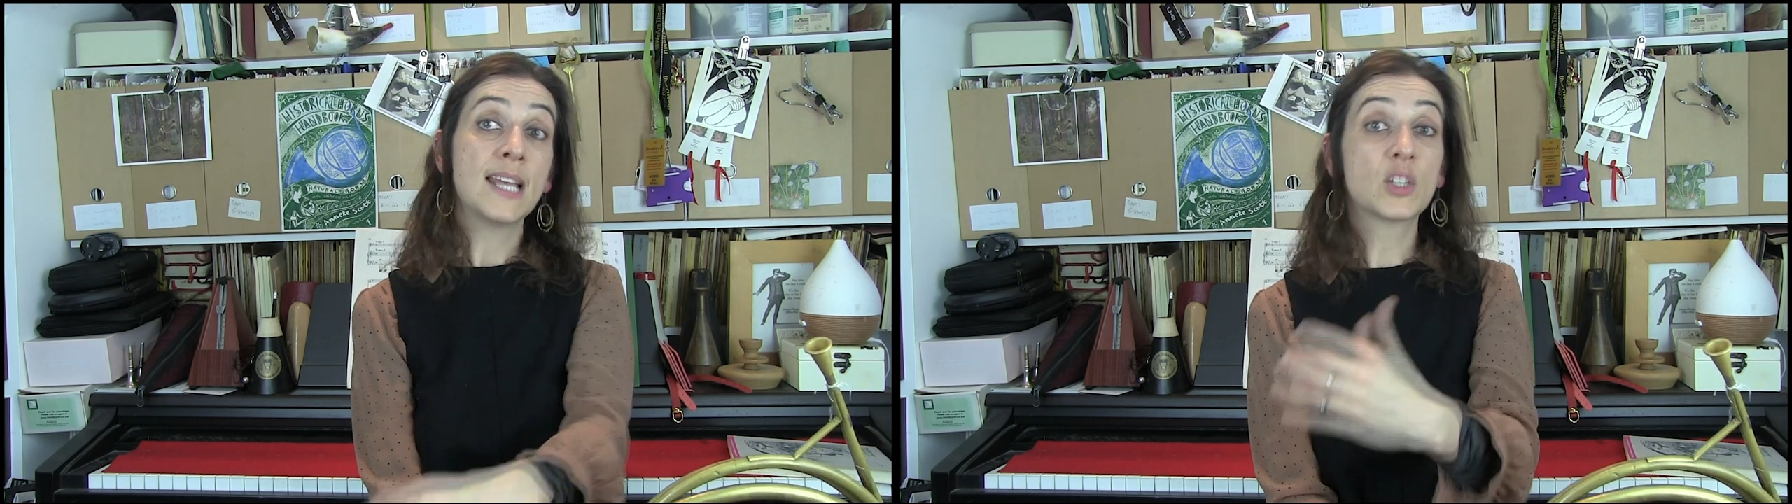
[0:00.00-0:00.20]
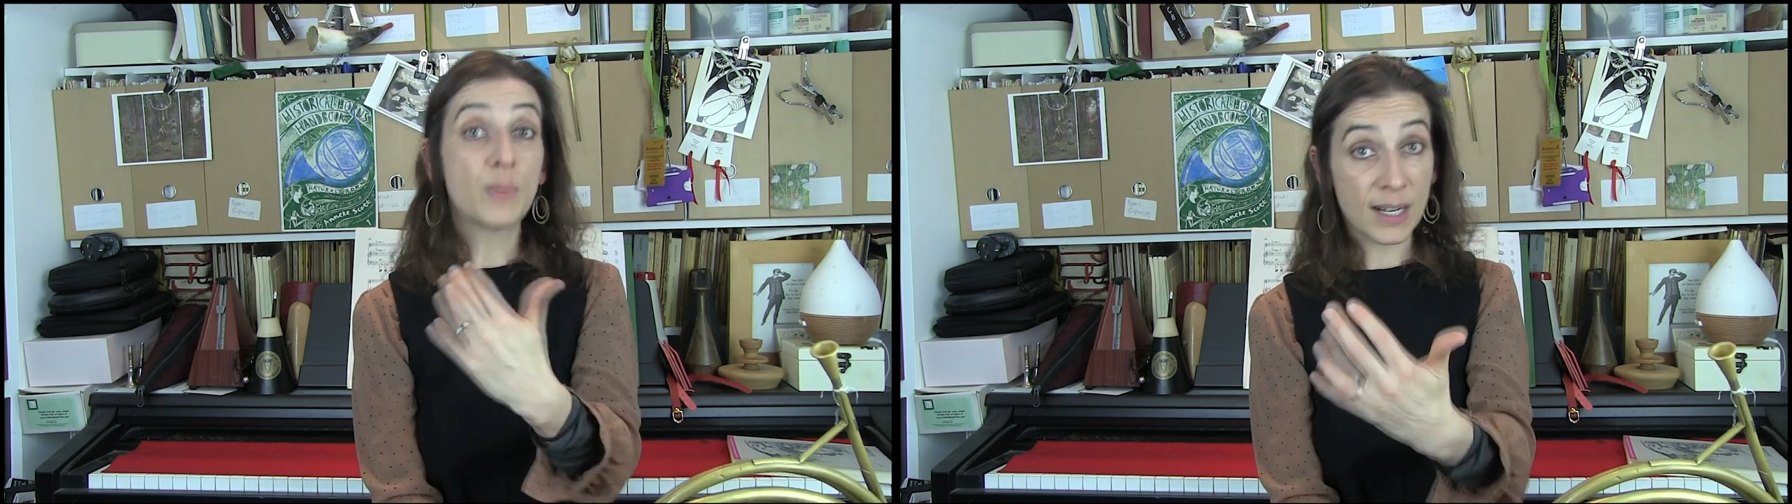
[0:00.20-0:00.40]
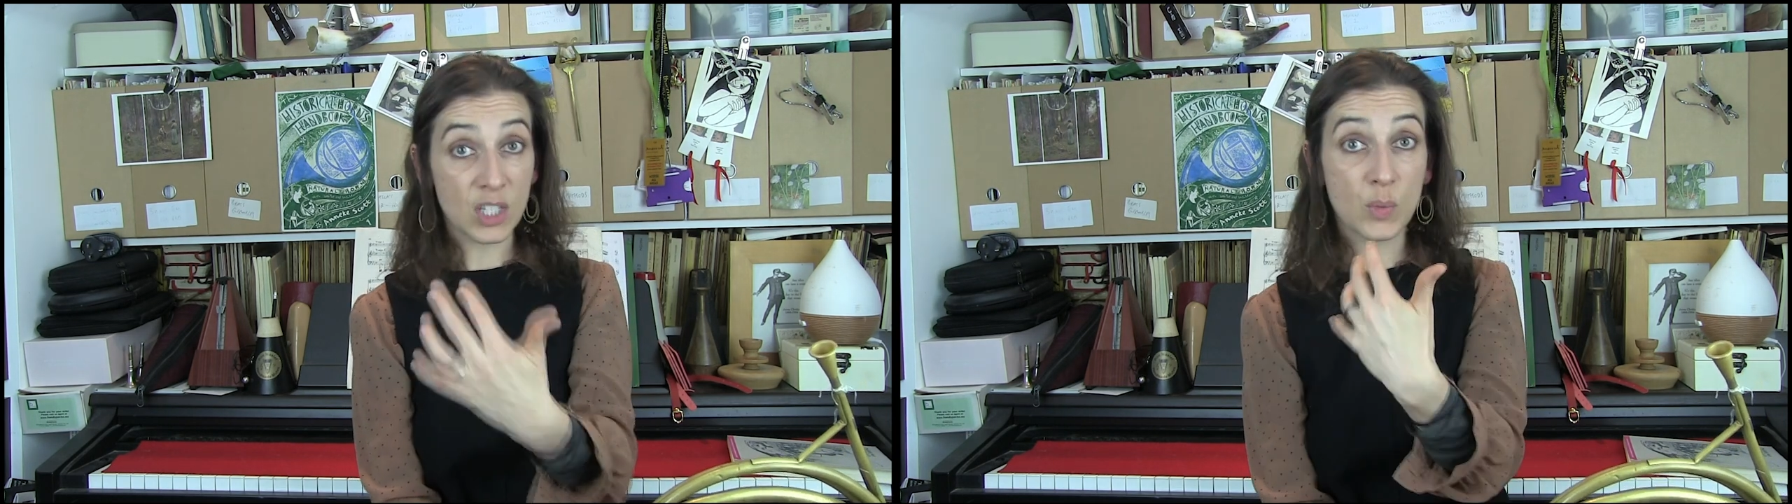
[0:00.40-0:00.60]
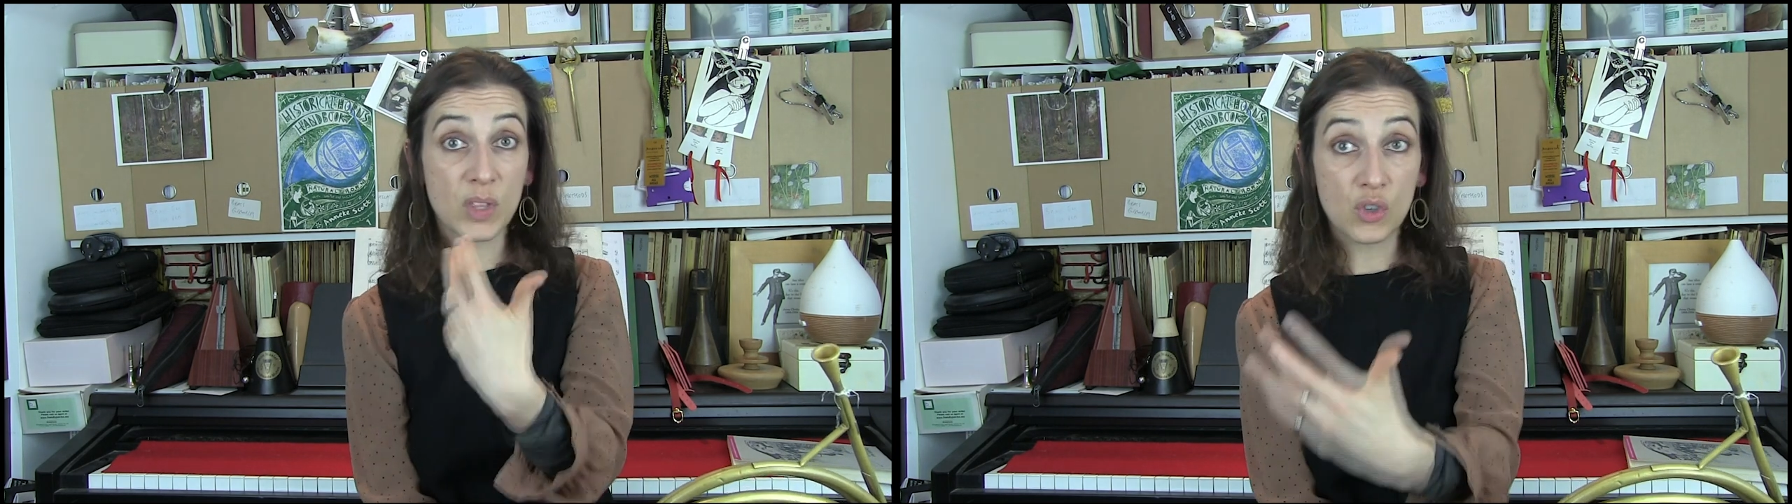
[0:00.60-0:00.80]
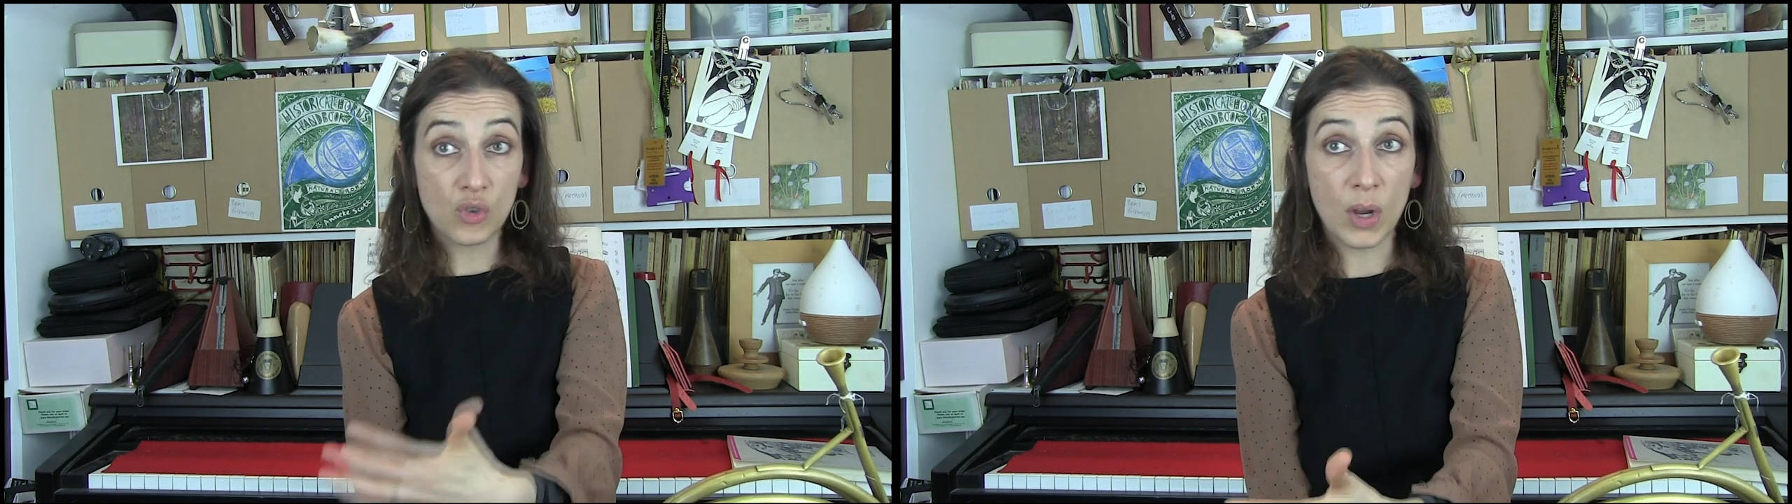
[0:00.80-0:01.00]
is to practice
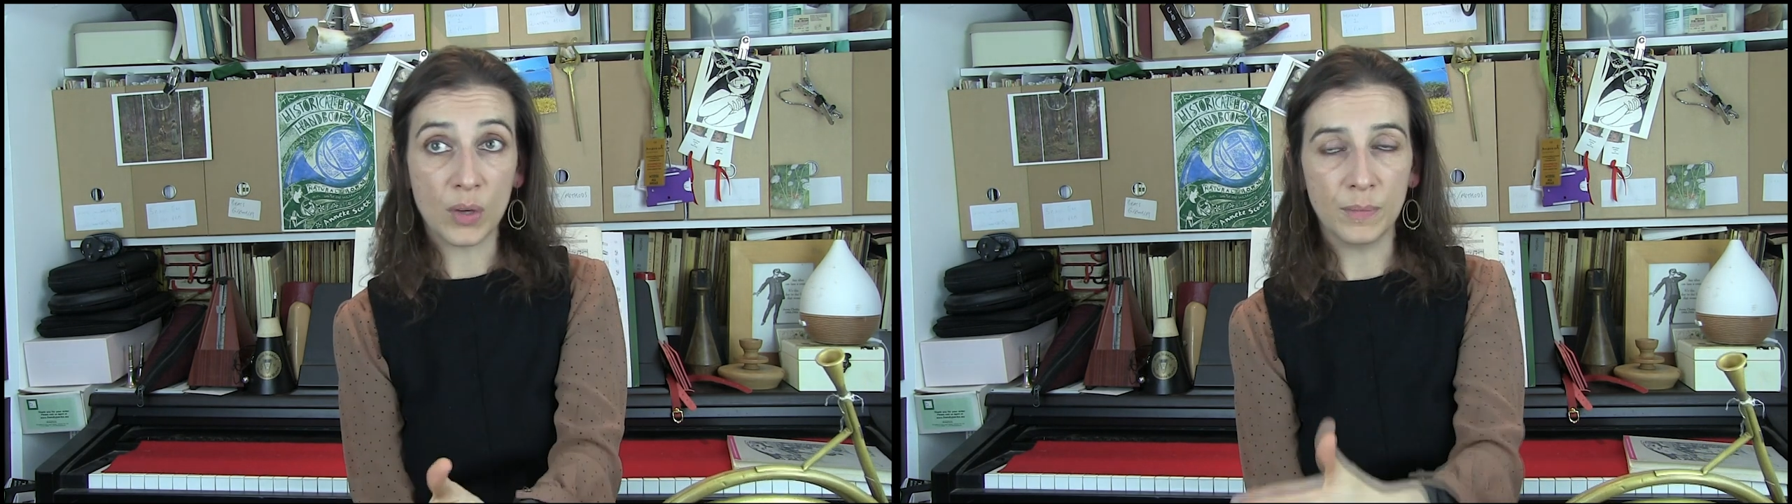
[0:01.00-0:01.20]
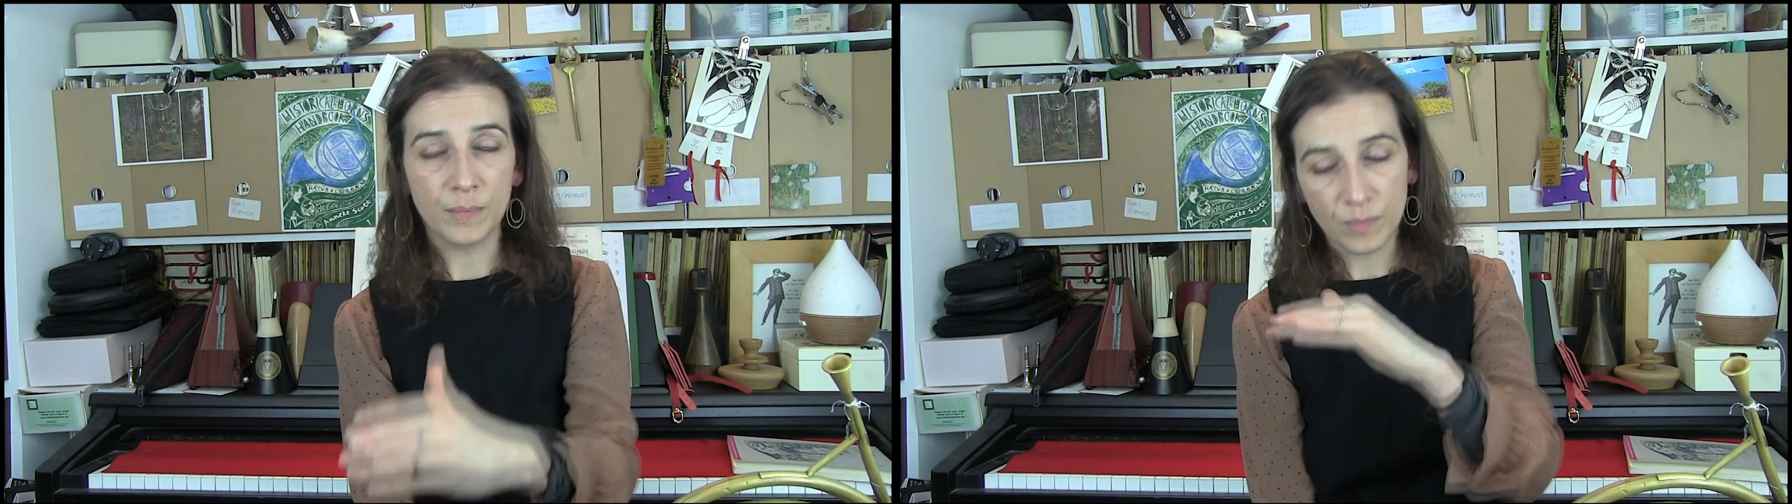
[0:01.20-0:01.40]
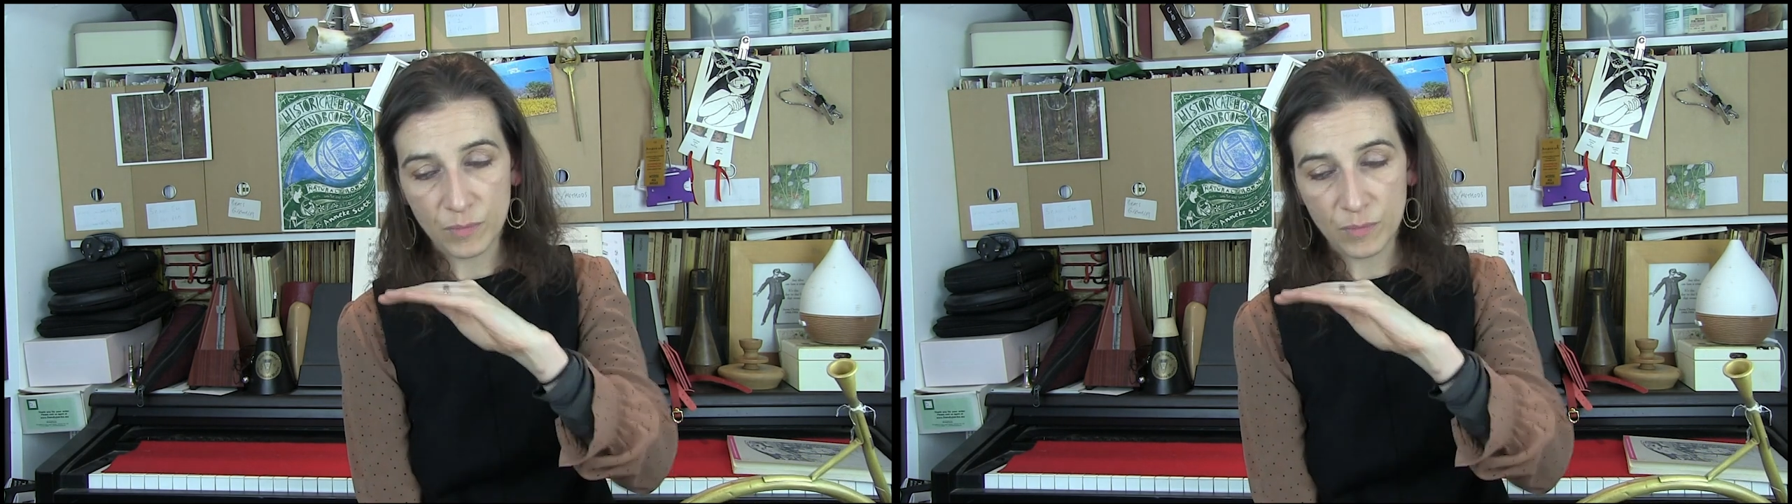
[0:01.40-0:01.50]
with a drone.